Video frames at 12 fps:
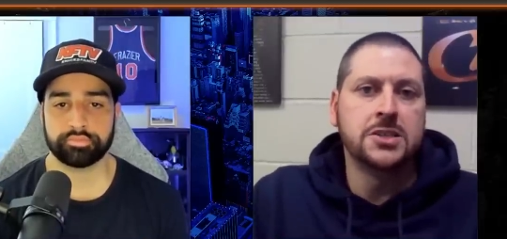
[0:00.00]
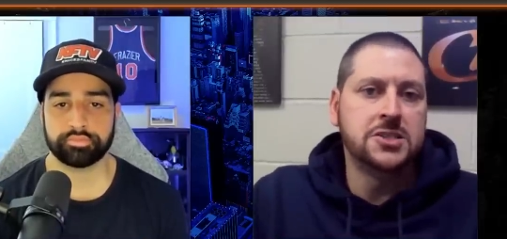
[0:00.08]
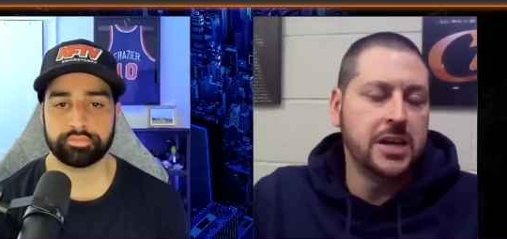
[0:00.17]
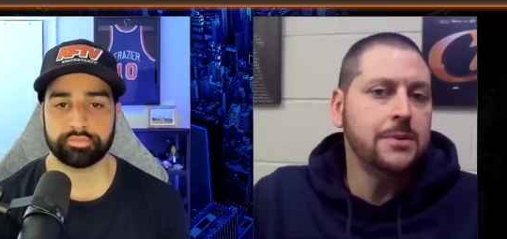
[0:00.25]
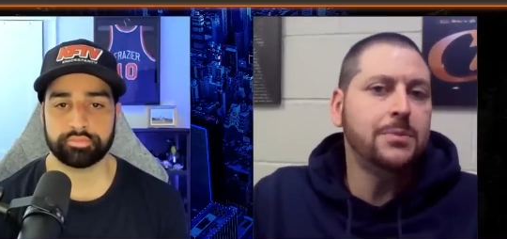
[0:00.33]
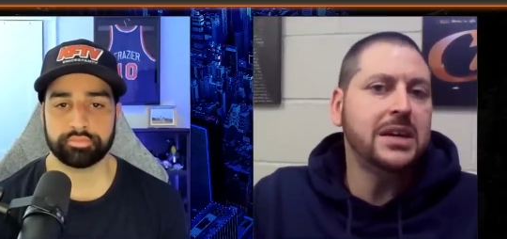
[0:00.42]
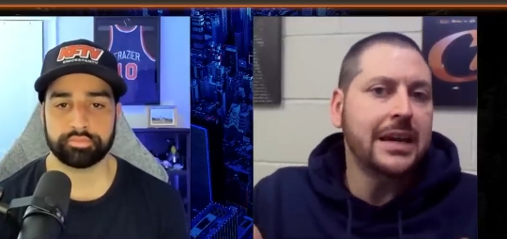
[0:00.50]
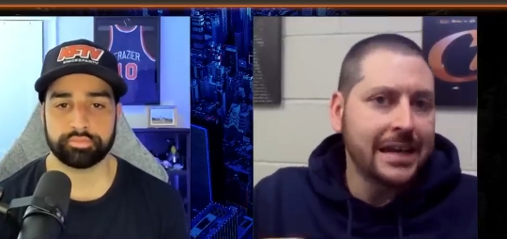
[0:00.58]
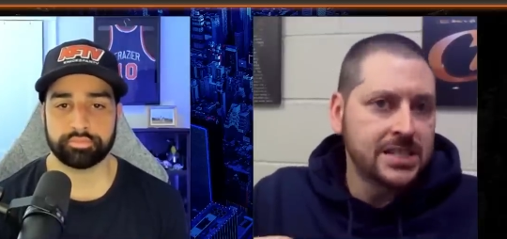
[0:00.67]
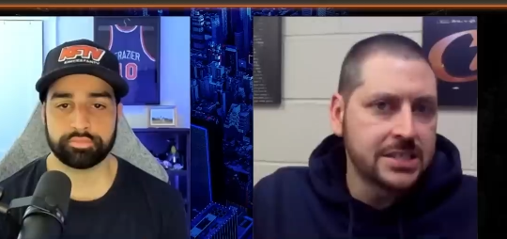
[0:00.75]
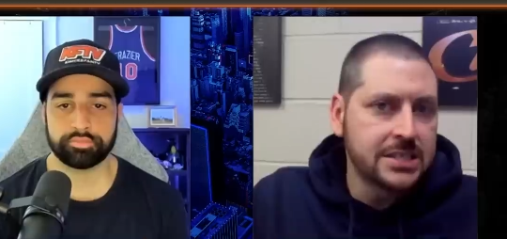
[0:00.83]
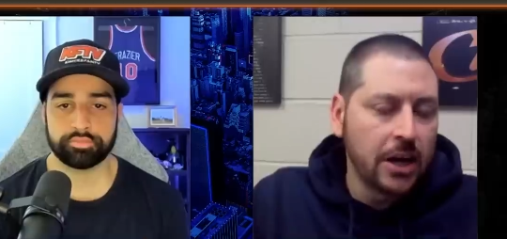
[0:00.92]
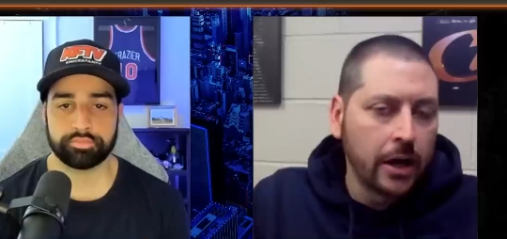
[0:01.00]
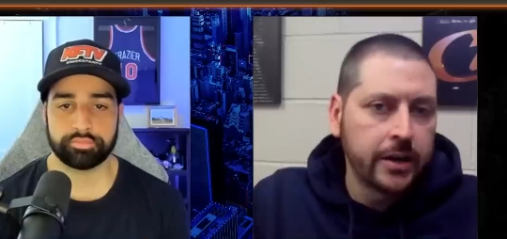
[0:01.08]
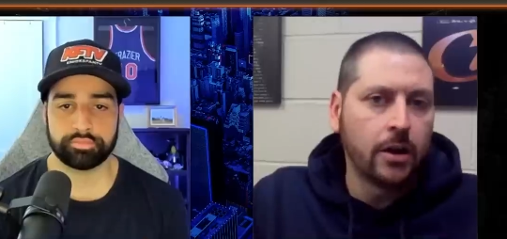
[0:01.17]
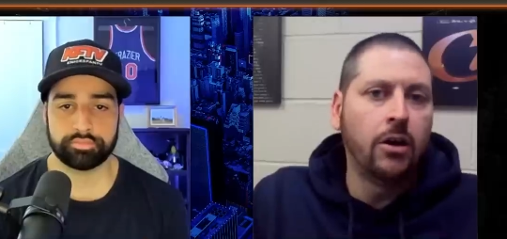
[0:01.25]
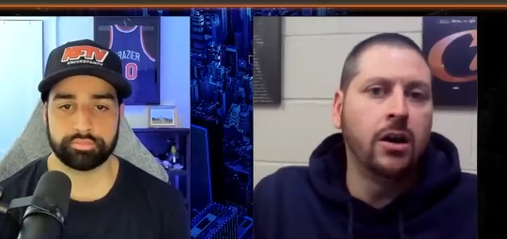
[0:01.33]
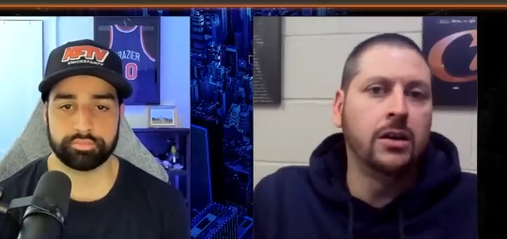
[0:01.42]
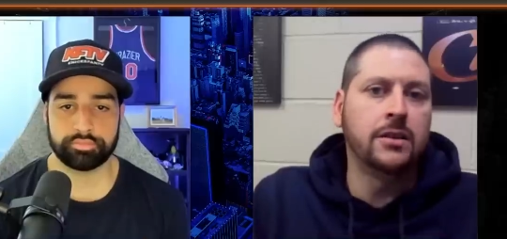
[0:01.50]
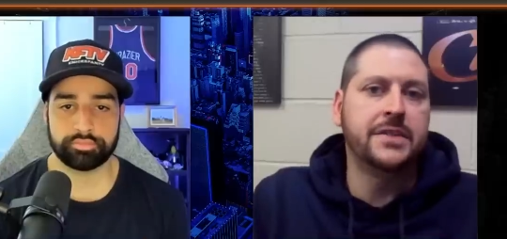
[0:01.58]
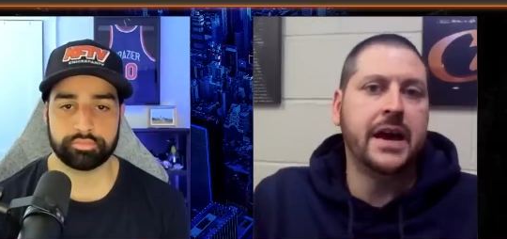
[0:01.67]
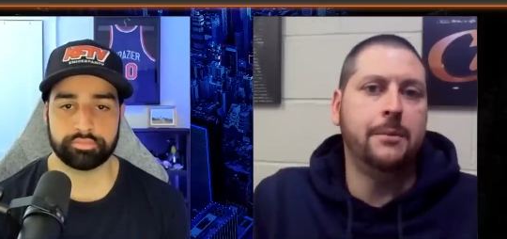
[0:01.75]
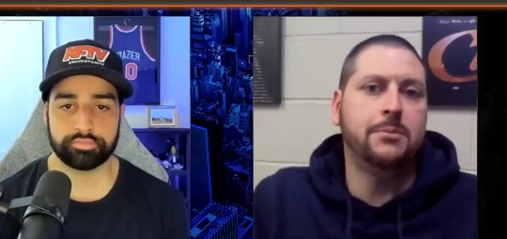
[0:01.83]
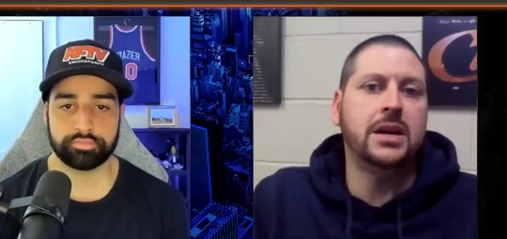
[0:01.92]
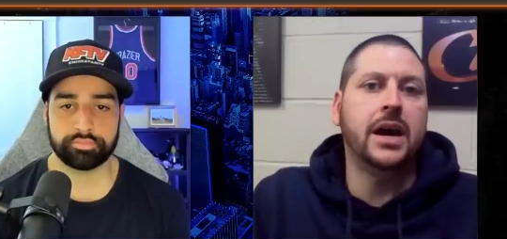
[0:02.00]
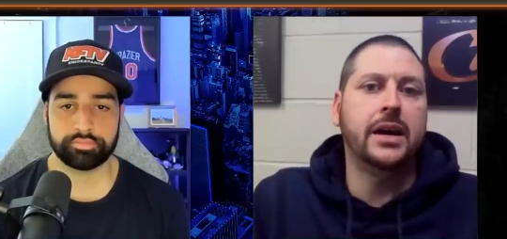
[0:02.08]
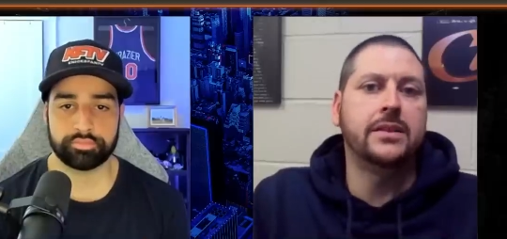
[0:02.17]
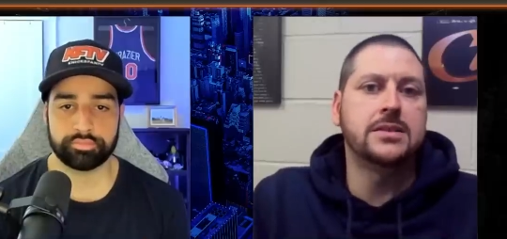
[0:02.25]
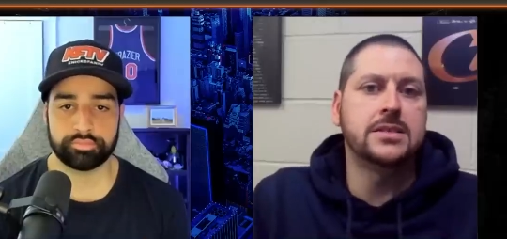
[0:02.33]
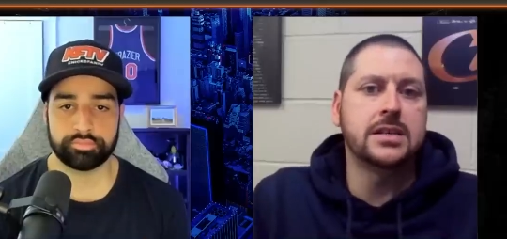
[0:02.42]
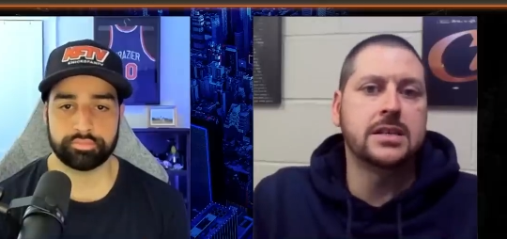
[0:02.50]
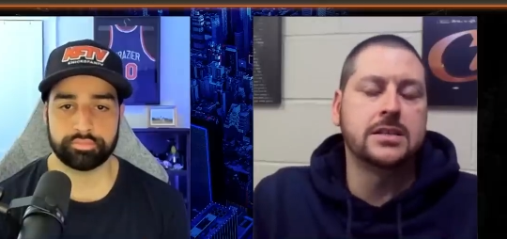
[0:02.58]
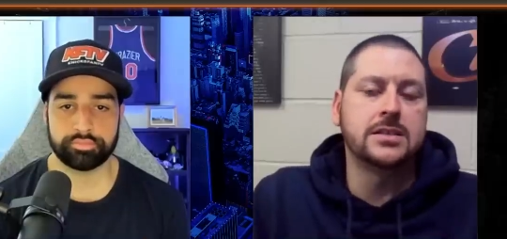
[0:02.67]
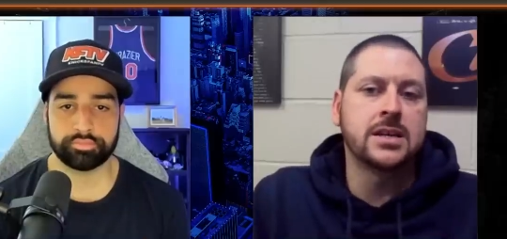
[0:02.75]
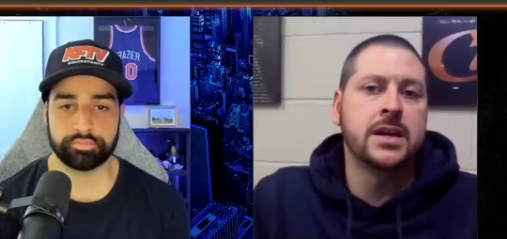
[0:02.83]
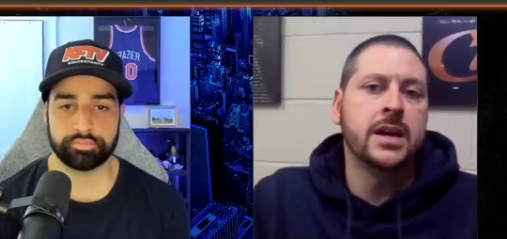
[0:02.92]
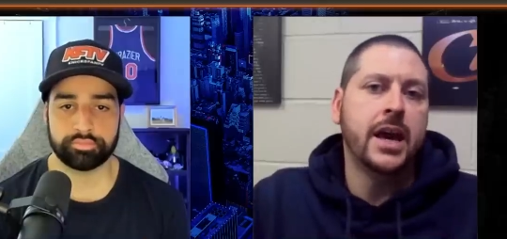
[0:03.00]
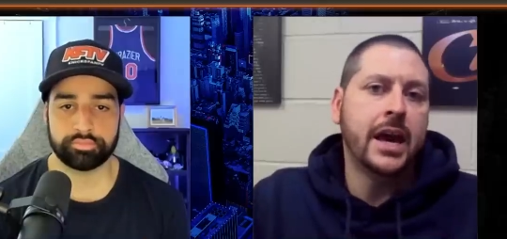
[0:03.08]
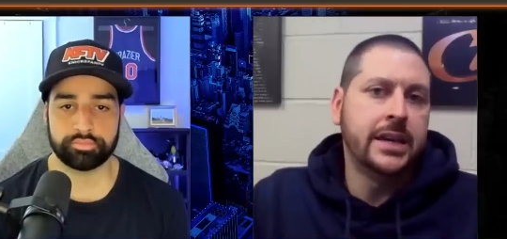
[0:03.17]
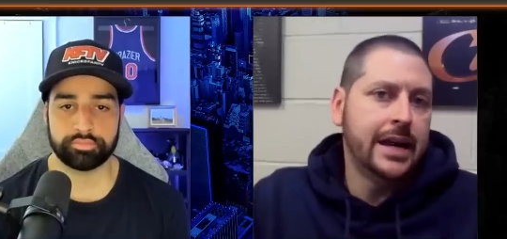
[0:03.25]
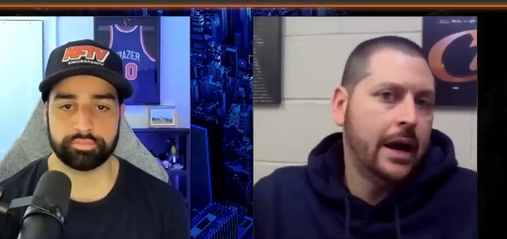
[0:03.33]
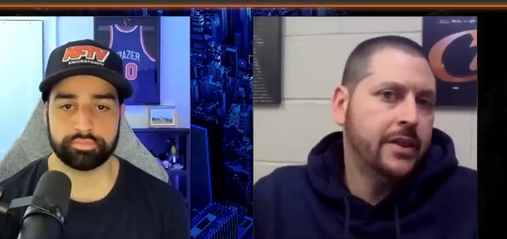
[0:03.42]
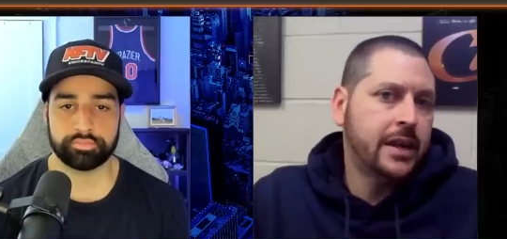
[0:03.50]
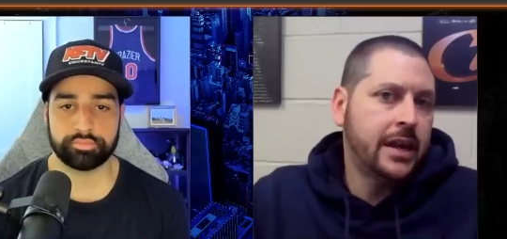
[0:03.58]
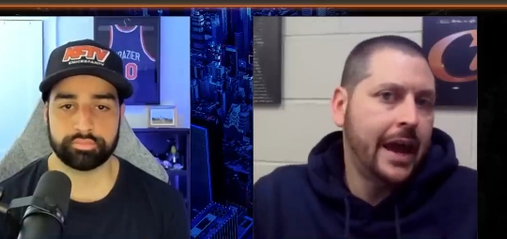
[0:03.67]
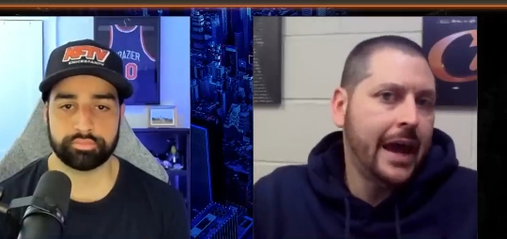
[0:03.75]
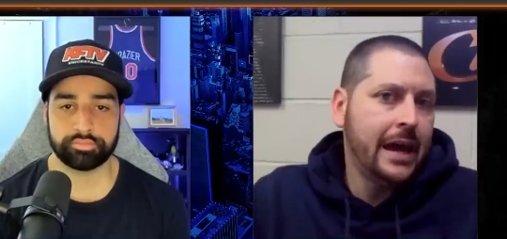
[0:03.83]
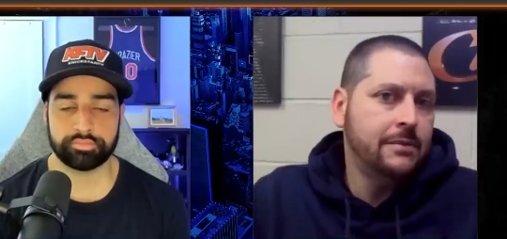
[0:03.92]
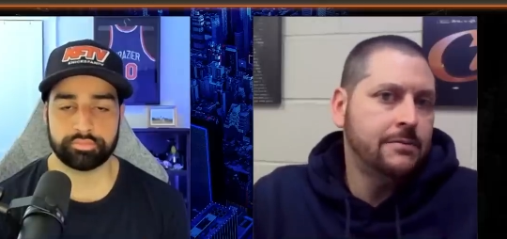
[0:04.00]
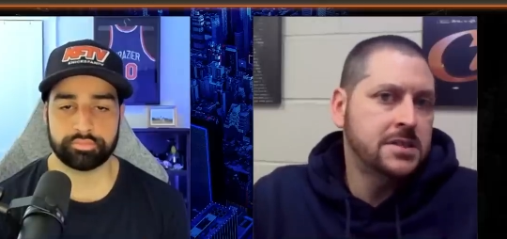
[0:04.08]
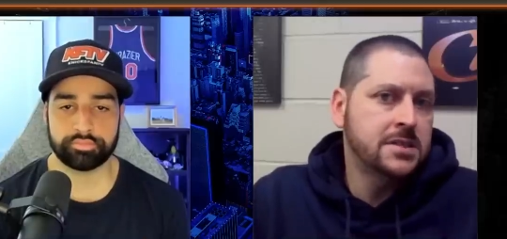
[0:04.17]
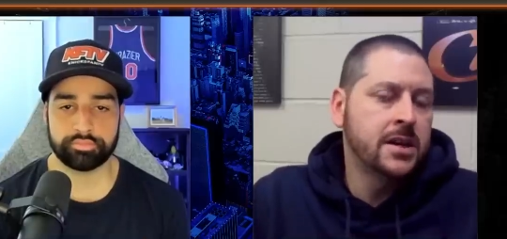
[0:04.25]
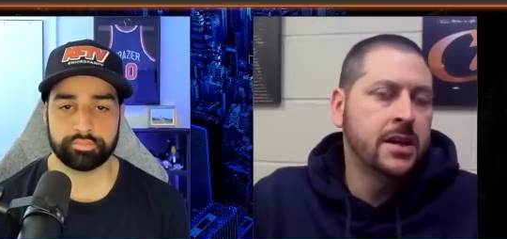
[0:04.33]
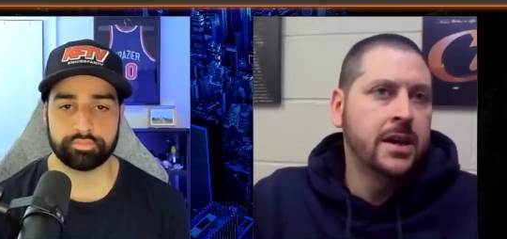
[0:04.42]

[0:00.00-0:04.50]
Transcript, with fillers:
Speaker 1: J B has done all of that behind the scenes. And now the Cavs